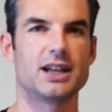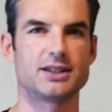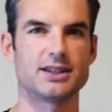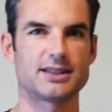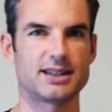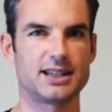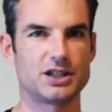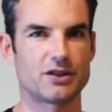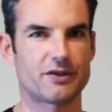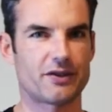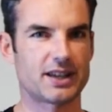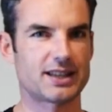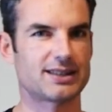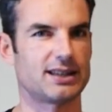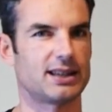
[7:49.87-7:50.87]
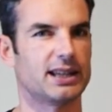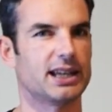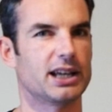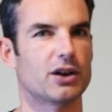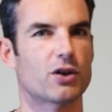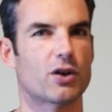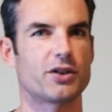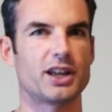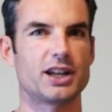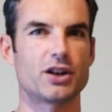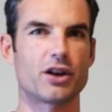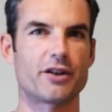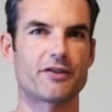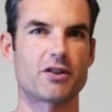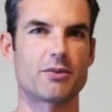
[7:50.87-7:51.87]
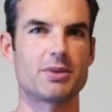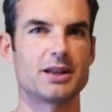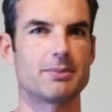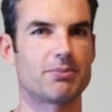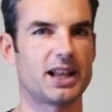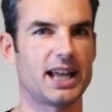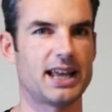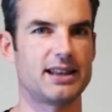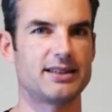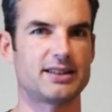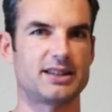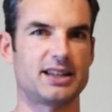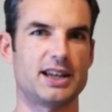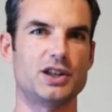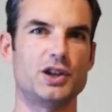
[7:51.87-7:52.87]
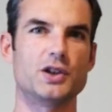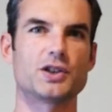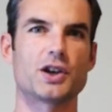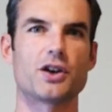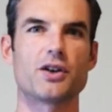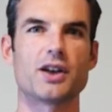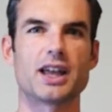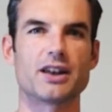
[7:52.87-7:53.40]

Just let your fingers linger on that note for a bit, play it as a tenuto,